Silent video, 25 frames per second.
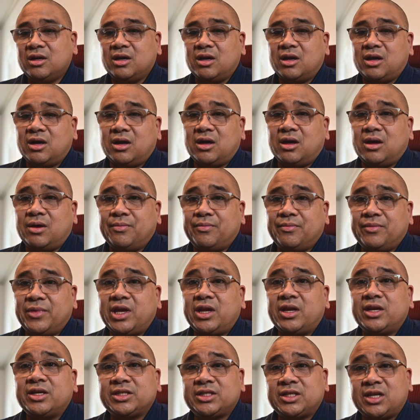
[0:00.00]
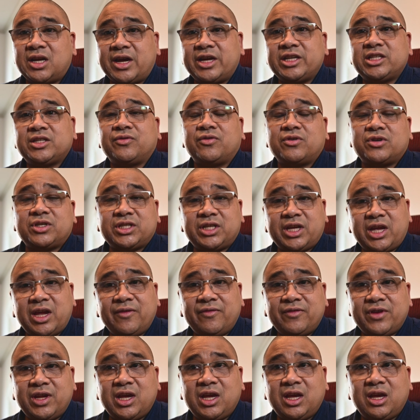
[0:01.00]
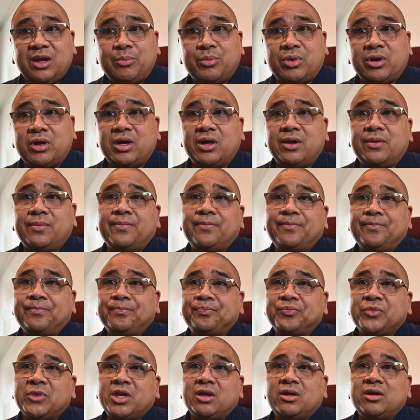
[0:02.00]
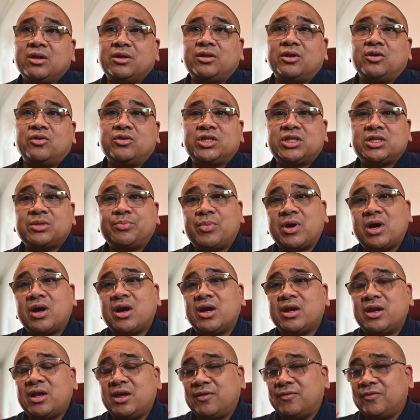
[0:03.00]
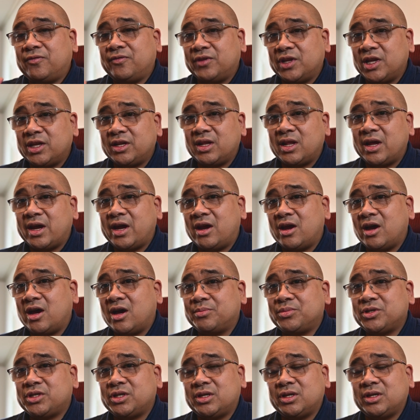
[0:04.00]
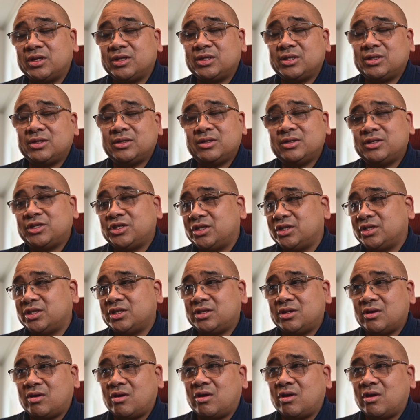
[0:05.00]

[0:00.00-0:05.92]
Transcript: Um, it is nice for safety, but those spot and floodlight options just